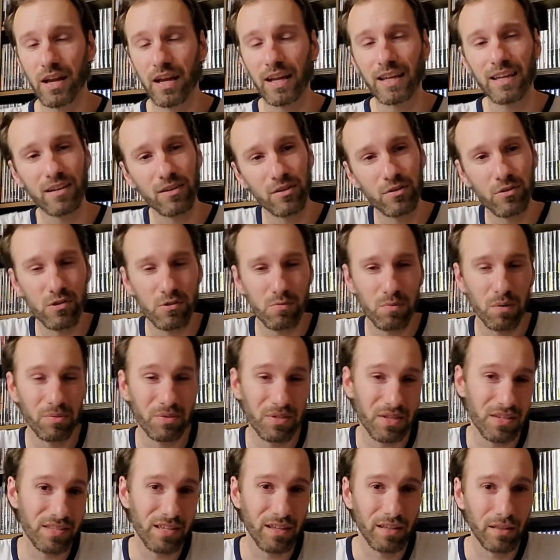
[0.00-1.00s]
I got goosebumps
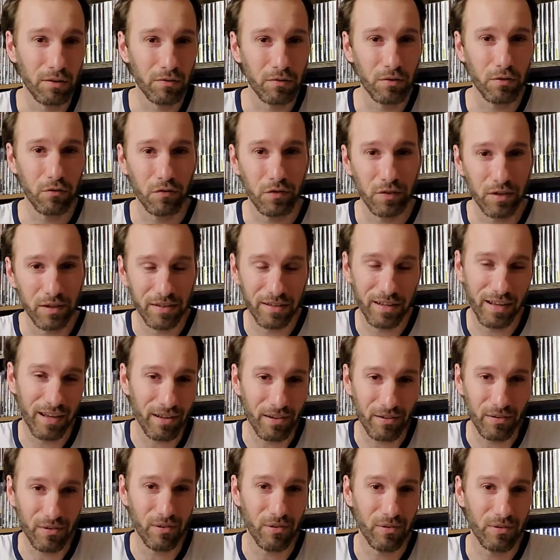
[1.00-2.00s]
because I love the Fiend. I
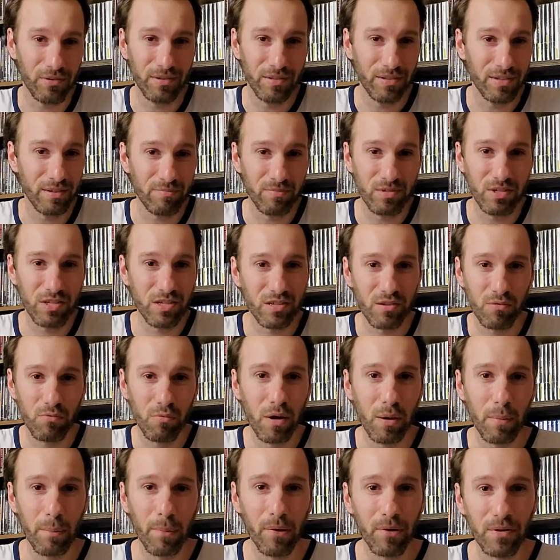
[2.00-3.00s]
don't know. I'm just a
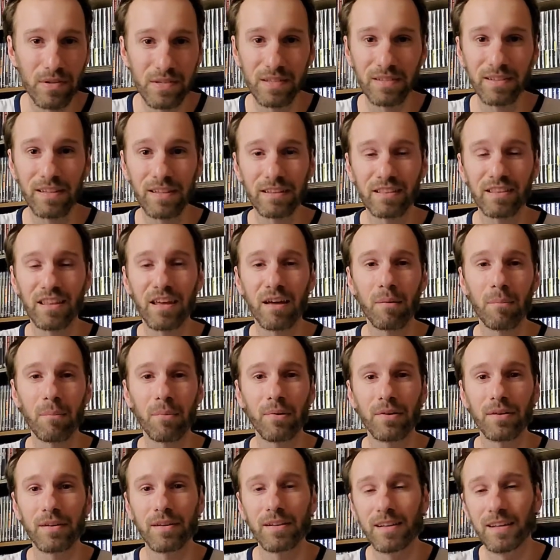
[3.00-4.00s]
weird person like that,
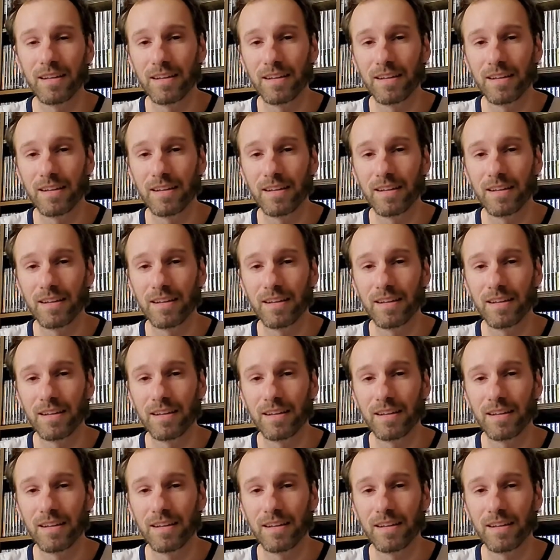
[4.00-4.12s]
but.